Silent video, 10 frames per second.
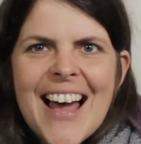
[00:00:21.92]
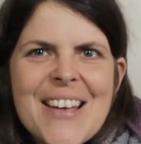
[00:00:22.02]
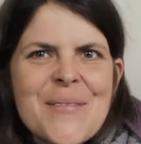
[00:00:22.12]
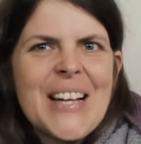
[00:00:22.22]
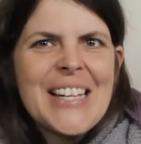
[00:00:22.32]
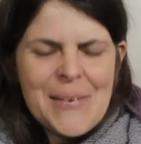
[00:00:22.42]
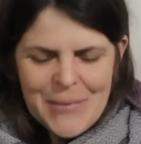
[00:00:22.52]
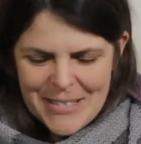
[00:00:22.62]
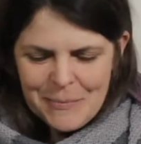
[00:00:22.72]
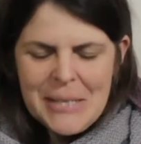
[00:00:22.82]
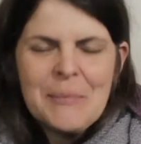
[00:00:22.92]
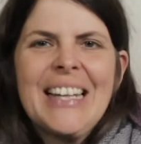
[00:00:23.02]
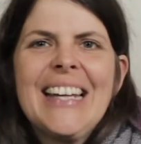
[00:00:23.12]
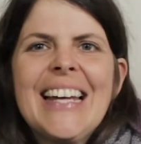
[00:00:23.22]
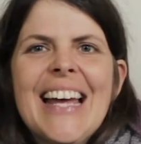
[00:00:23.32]
Hi, my name is
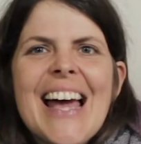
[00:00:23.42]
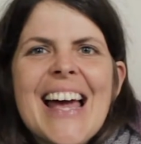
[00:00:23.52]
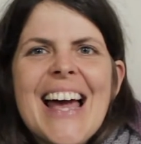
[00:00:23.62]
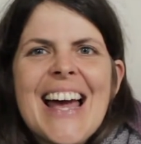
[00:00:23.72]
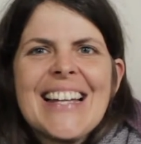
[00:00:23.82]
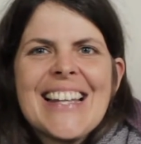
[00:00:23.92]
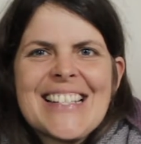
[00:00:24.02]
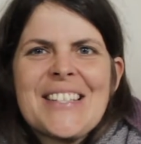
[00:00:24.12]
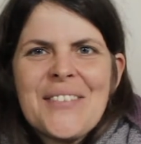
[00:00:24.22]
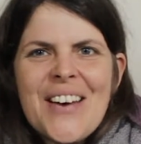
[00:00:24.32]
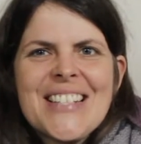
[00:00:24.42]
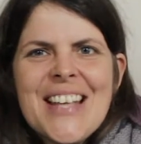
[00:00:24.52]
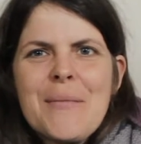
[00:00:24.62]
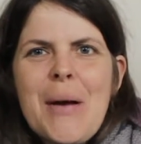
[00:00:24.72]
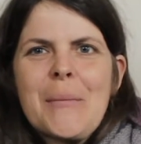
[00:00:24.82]
Mimi, and this is the first
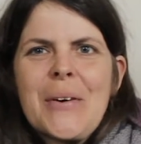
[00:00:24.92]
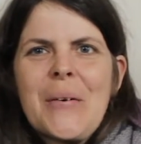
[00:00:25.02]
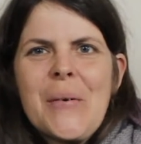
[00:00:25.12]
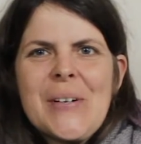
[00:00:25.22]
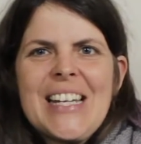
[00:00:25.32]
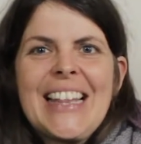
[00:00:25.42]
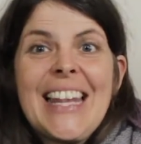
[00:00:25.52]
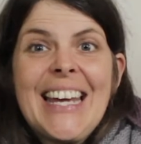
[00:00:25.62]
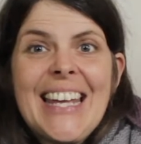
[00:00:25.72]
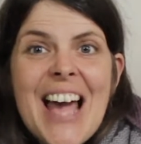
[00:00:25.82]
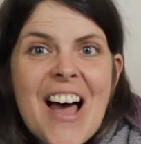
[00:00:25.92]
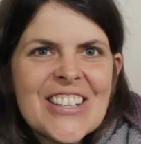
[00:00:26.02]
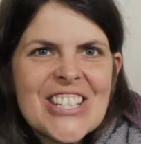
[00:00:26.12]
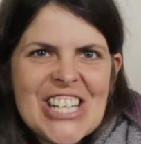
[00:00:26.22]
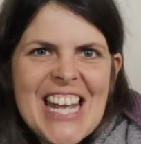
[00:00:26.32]
time I'm recording the
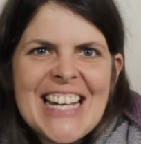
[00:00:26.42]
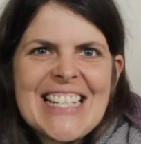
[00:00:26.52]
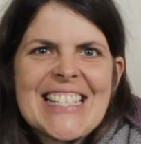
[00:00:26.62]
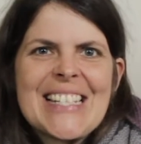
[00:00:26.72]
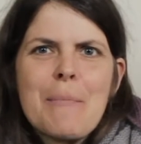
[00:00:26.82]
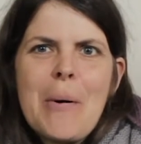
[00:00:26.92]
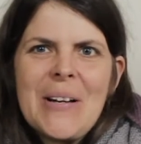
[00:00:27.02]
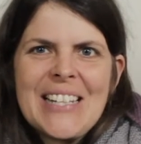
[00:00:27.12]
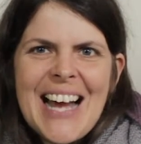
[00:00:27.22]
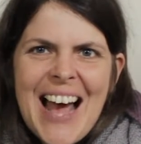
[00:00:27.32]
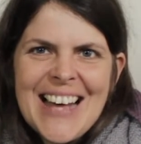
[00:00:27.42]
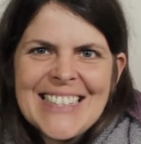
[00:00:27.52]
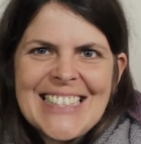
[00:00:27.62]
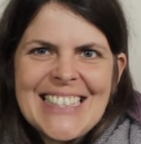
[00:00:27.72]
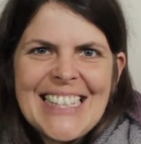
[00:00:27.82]
Yarnchix
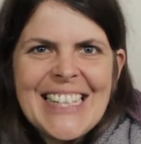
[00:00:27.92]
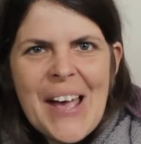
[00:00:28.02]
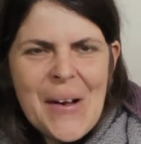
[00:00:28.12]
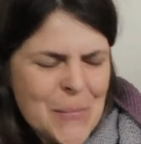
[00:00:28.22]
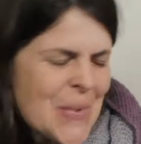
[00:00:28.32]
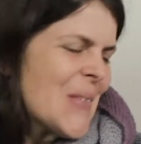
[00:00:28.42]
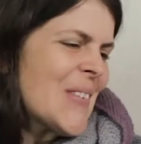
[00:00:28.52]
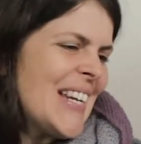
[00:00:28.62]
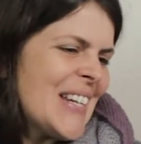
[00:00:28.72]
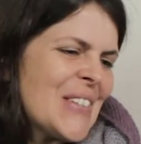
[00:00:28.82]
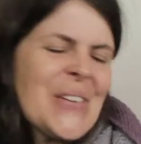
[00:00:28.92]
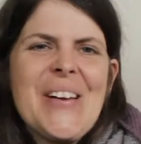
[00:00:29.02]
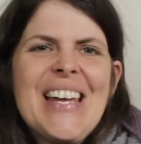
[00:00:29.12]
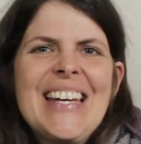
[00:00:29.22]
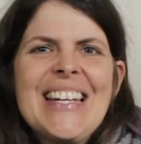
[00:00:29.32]
podcast, and I hope you really enjoy it.